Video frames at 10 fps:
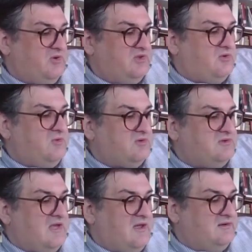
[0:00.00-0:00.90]
the quilt
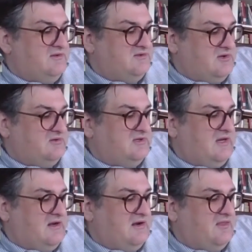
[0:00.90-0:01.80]
down and turned to
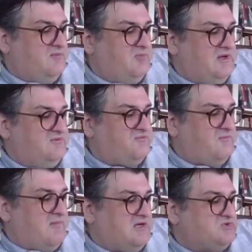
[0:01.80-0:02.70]
get another pin from
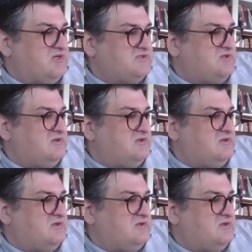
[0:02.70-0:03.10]
my dresser.